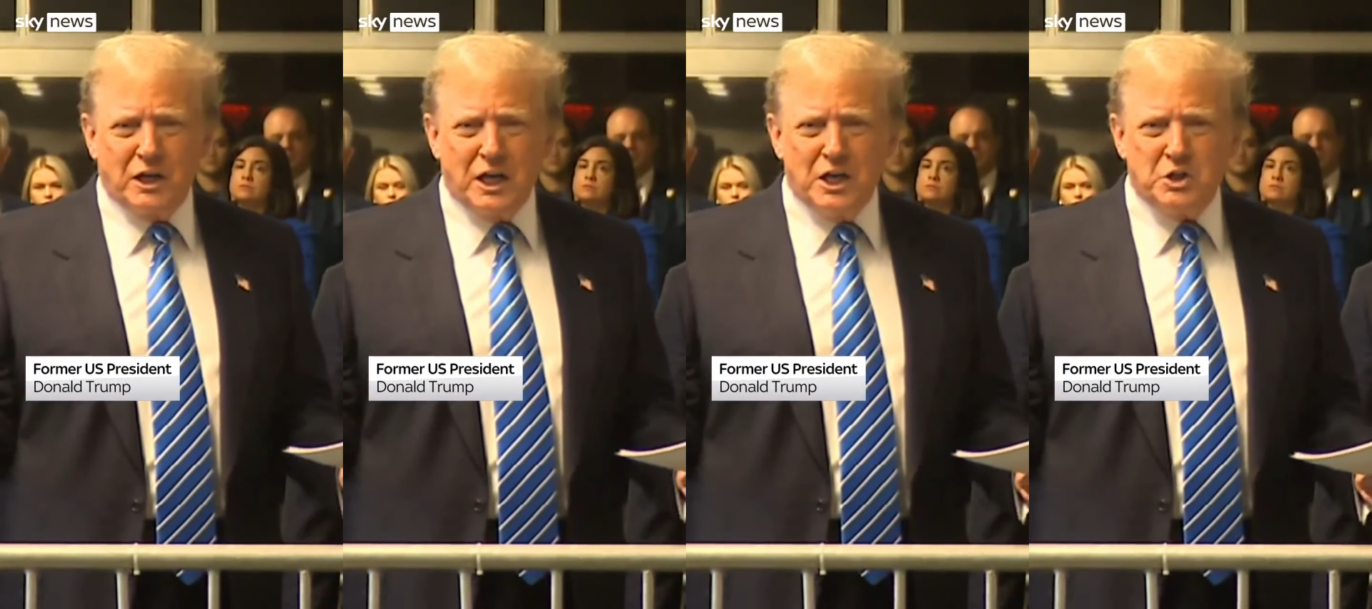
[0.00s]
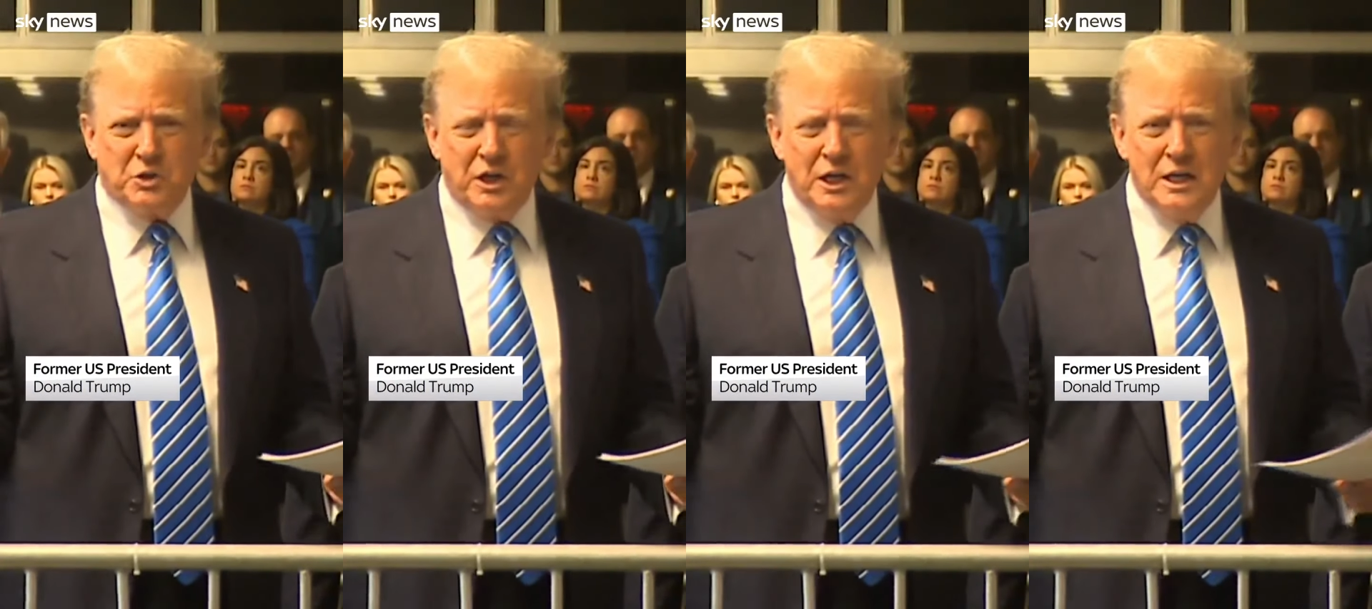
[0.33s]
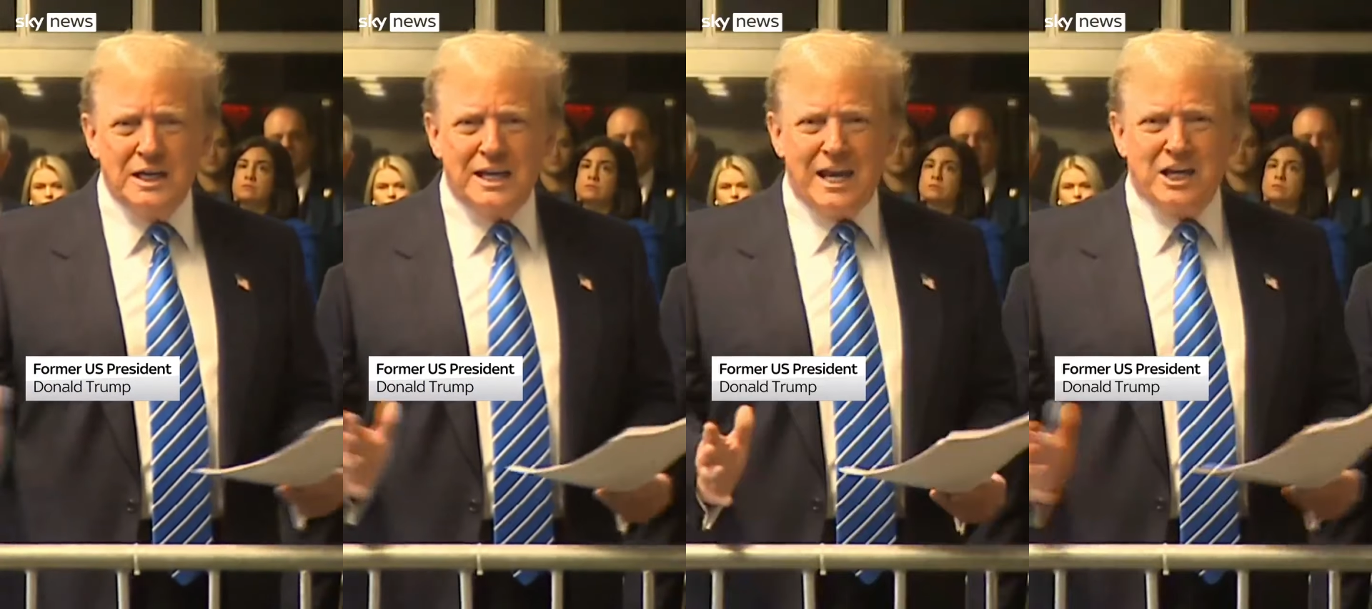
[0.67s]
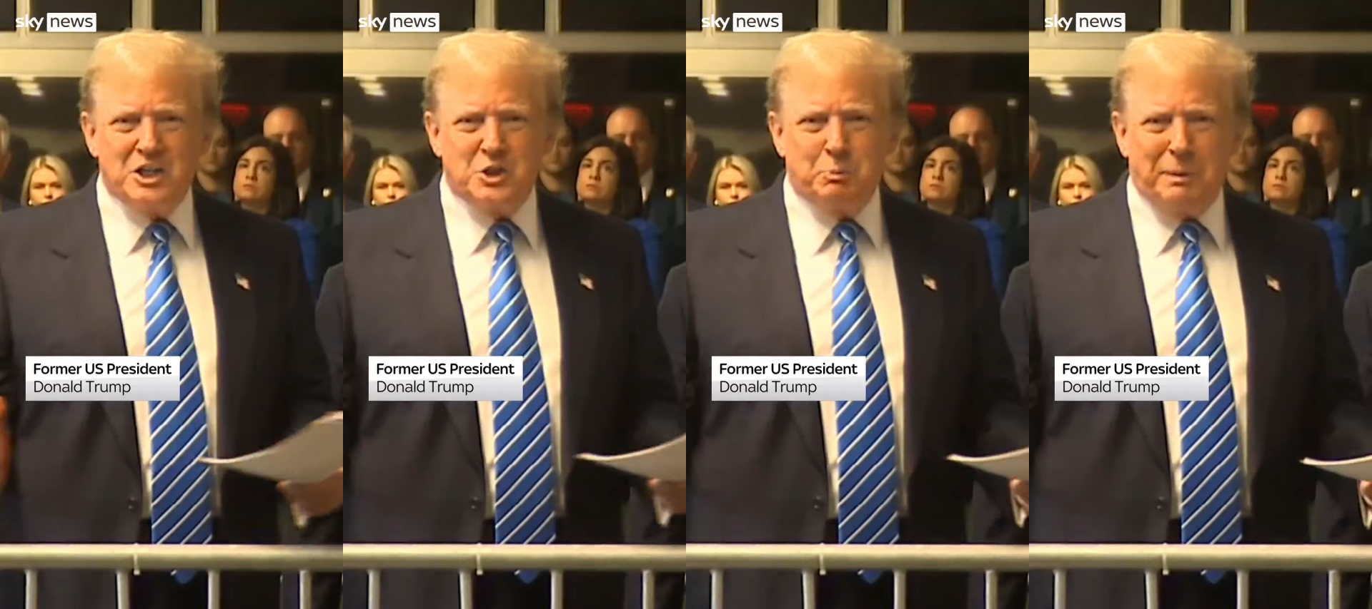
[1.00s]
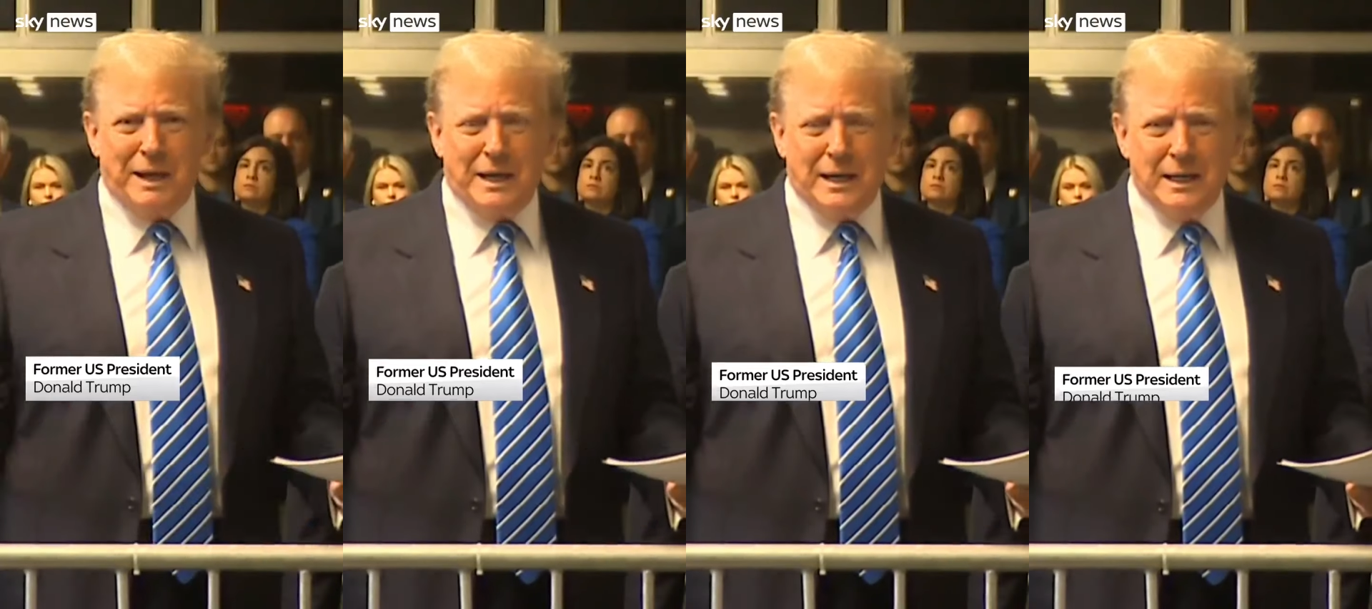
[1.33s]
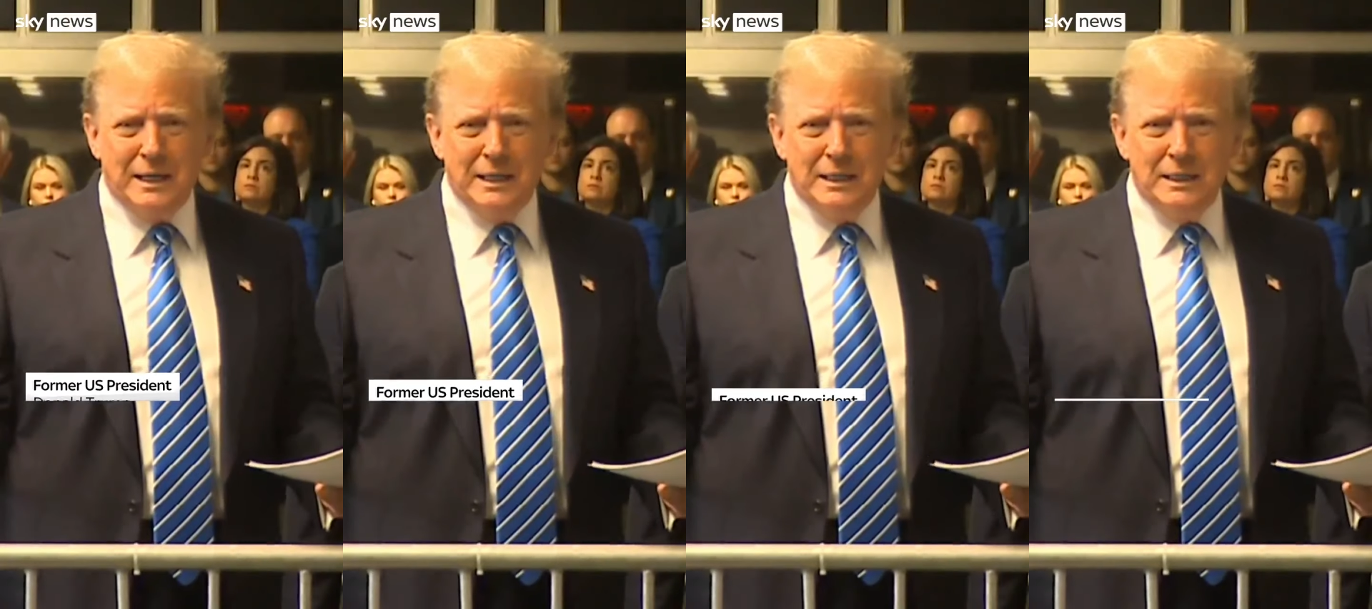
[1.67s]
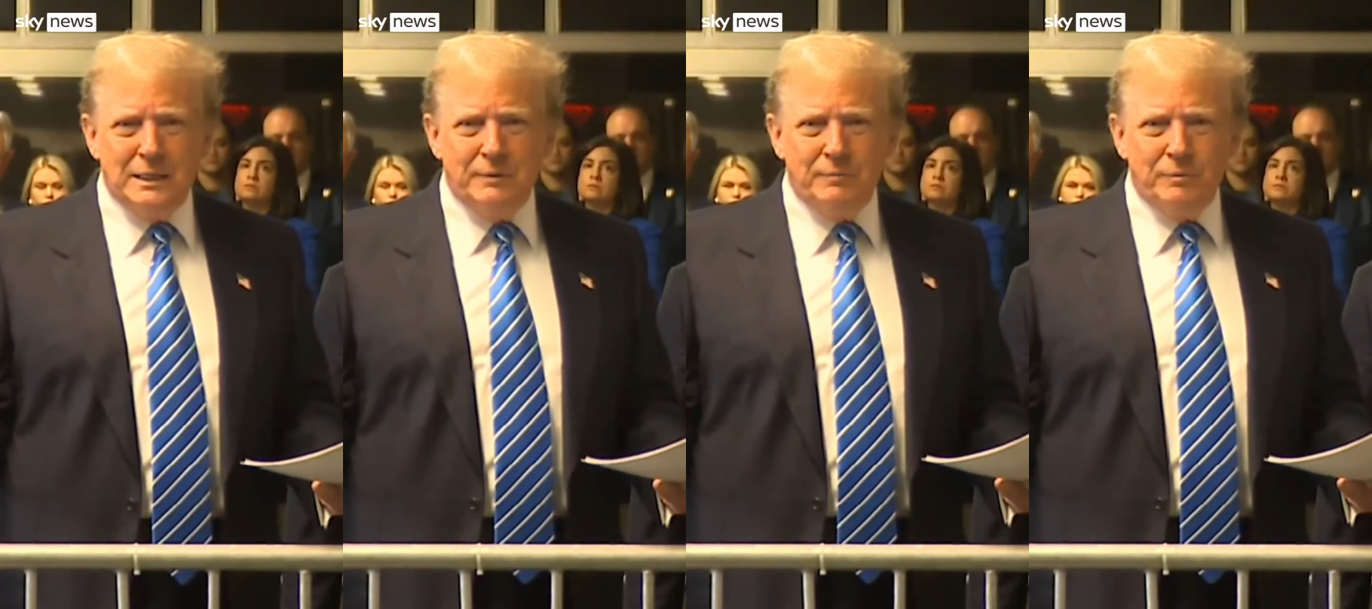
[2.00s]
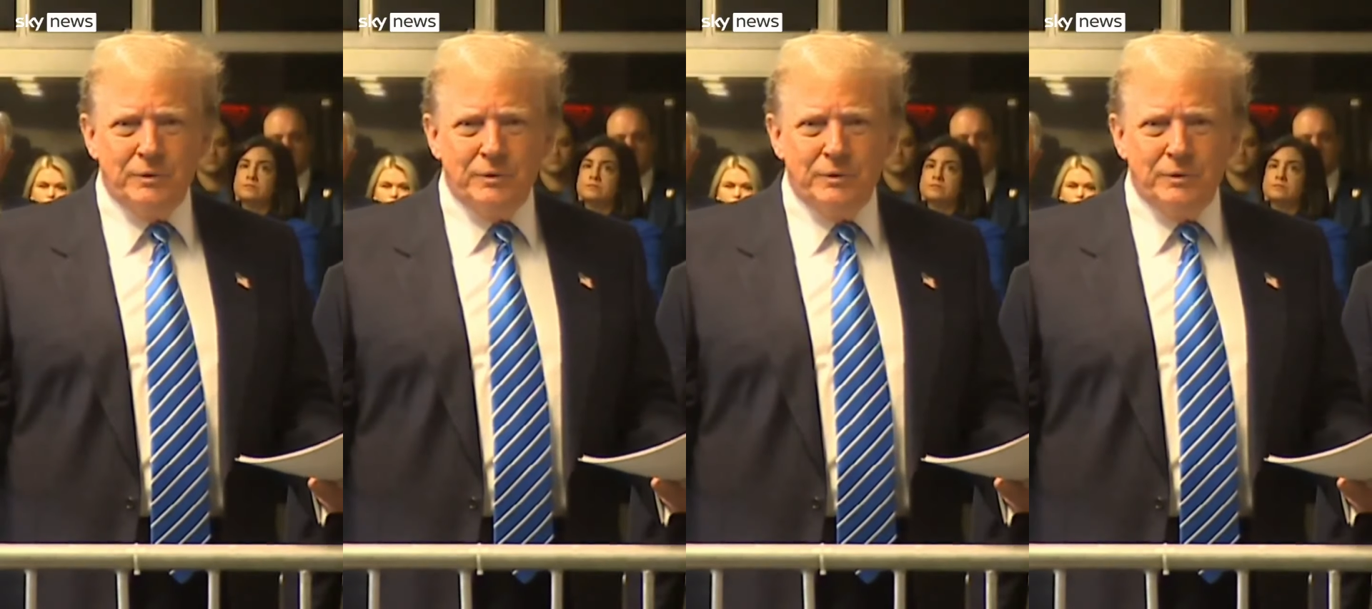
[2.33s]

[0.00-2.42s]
country. Can't speak,